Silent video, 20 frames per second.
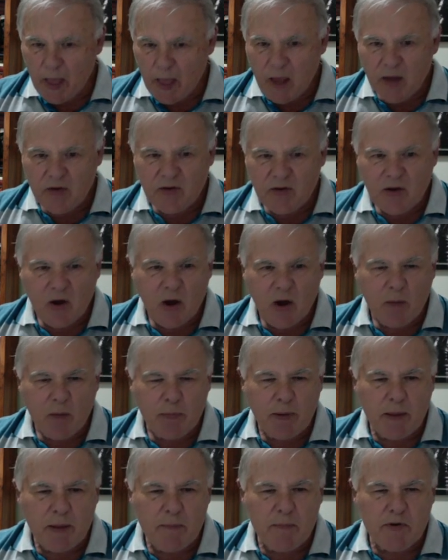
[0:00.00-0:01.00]
So I
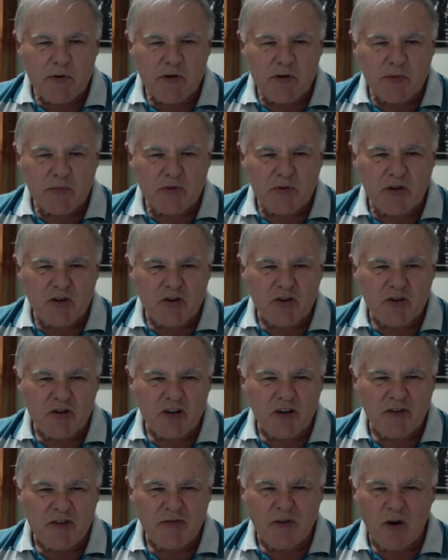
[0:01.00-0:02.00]
played bishop to
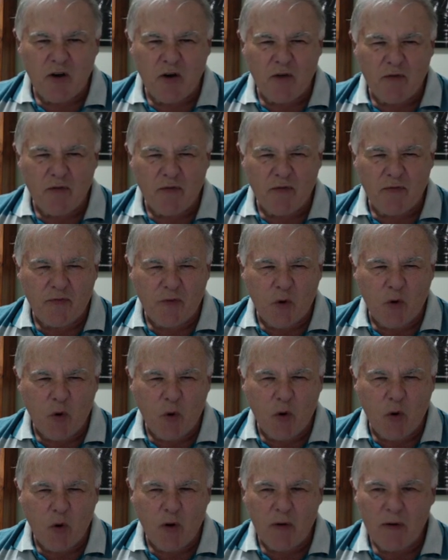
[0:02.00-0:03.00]

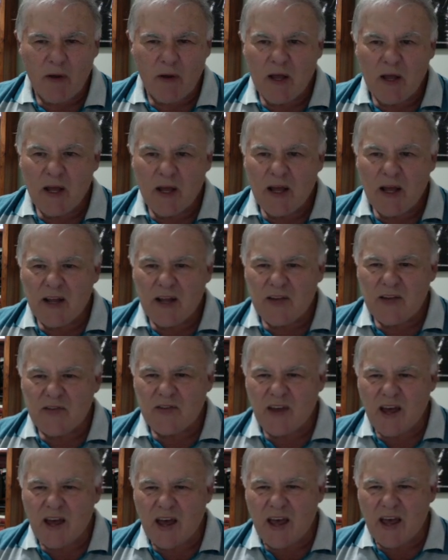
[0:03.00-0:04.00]
g4. It's
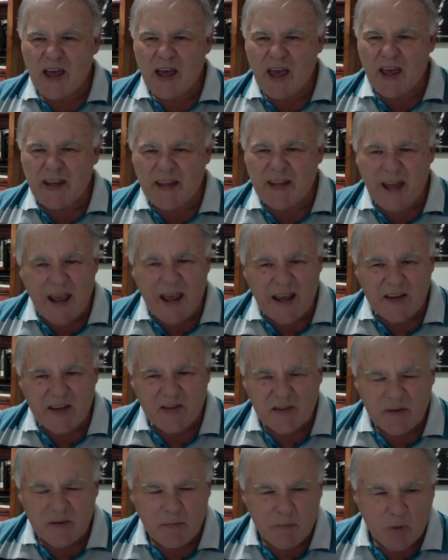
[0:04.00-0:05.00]
an
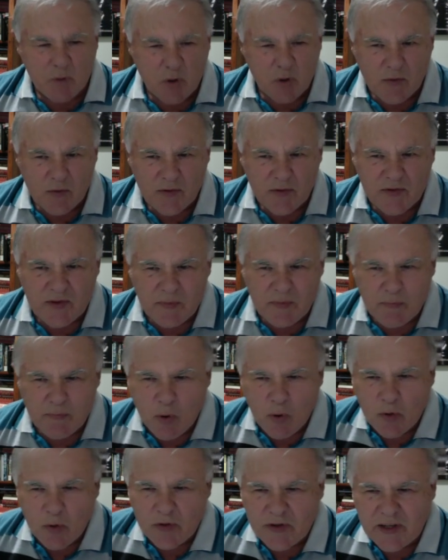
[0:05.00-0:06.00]
excellent move. It's
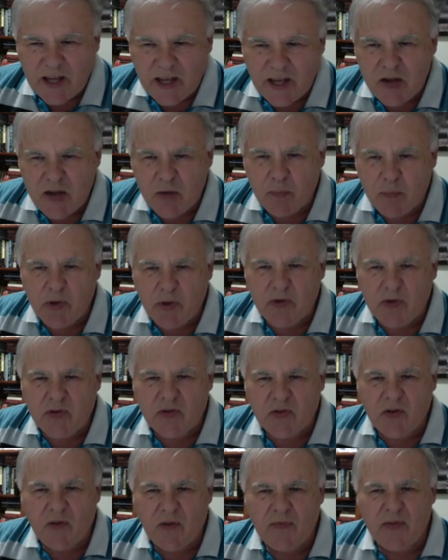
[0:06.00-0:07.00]
important to get your pieces
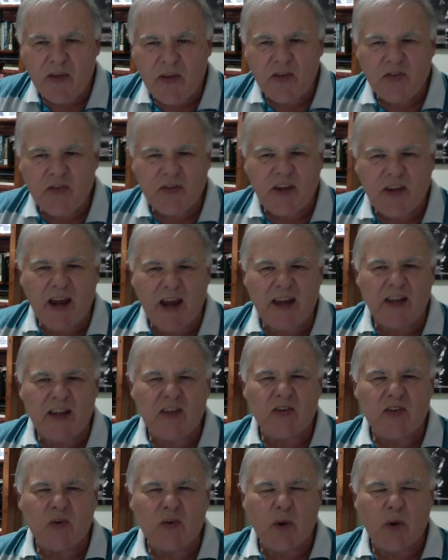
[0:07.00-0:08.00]
off their starting
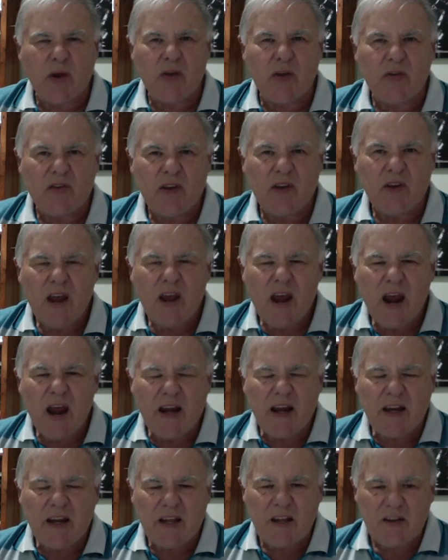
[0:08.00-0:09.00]
squares
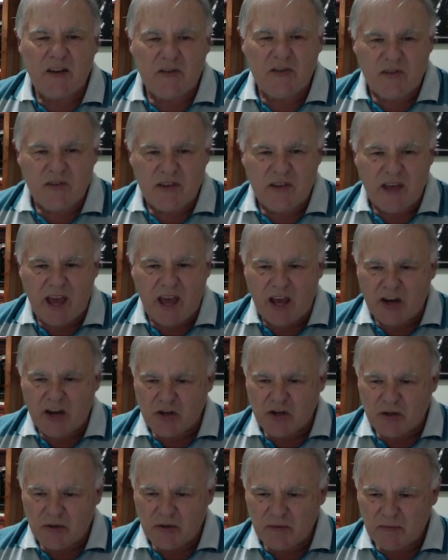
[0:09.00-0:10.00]
and into the
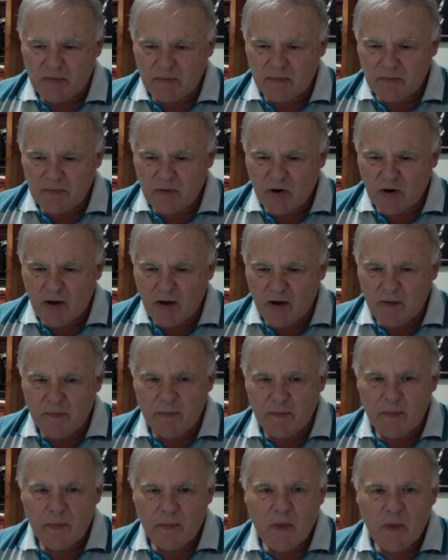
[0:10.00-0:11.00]
action, right?
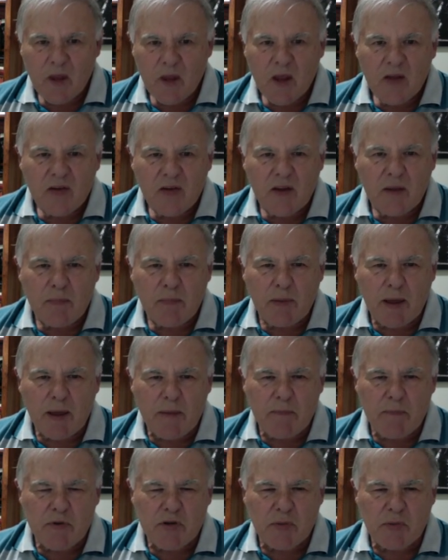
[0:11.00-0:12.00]
So he played
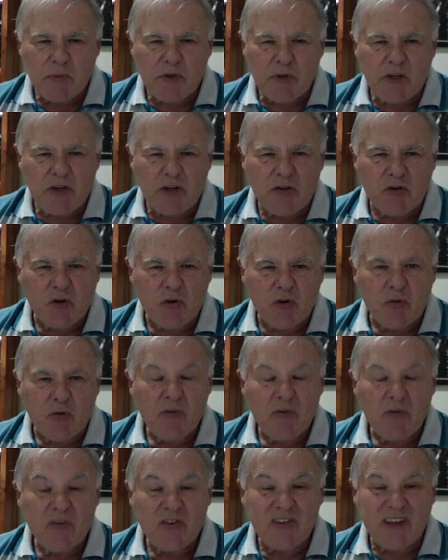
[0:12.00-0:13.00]
bishop e2,
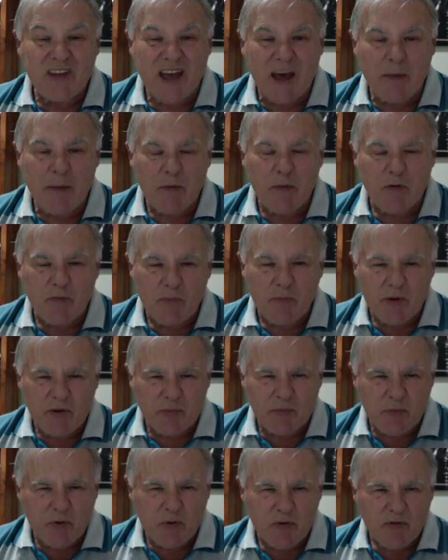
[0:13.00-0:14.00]
star move, best
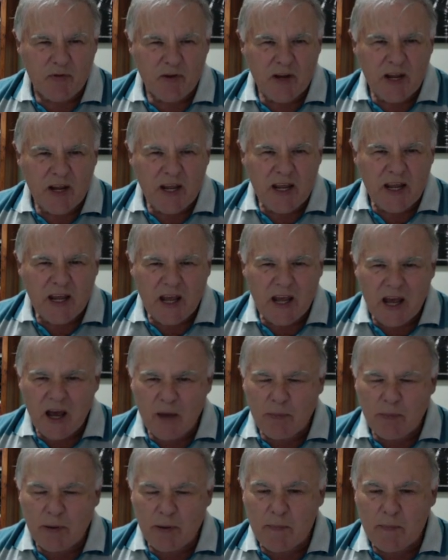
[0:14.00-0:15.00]
move. I
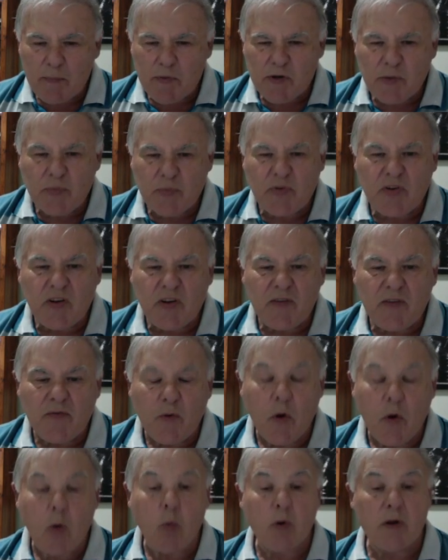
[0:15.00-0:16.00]
played bishop c4.
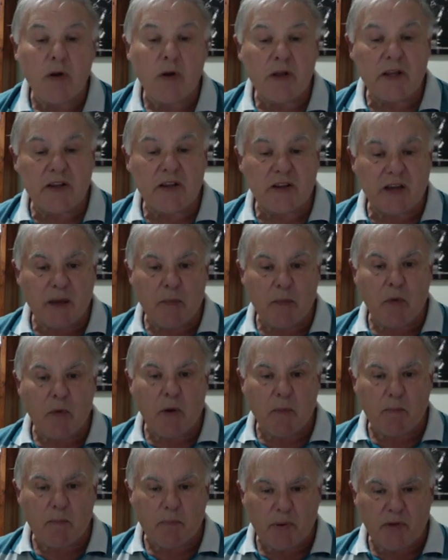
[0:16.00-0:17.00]
I wanted to get my
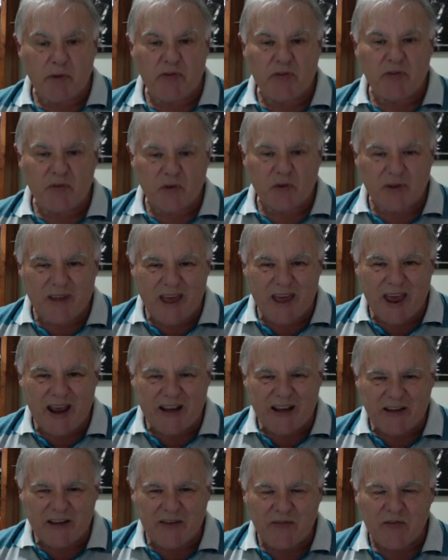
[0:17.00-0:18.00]
pieces on
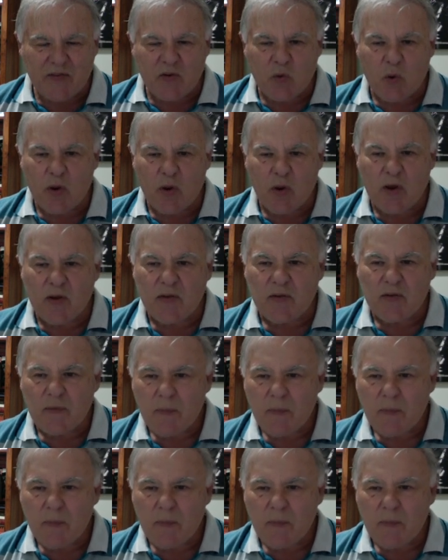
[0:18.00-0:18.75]
active squares.